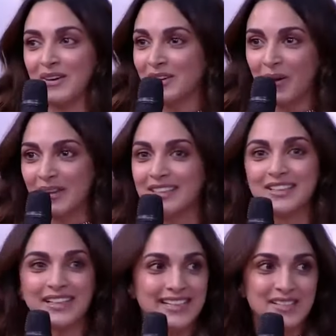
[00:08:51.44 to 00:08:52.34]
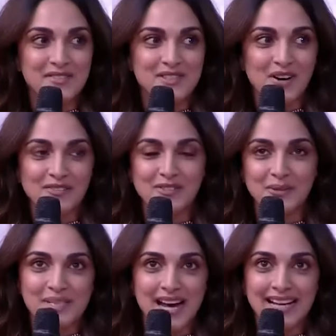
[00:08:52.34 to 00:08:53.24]
on all the creatives of
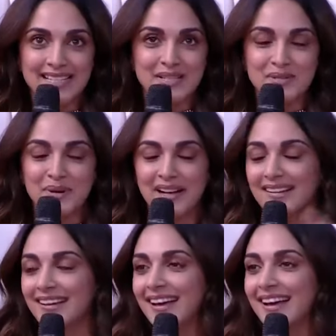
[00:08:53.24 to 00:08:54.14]
those ads as well.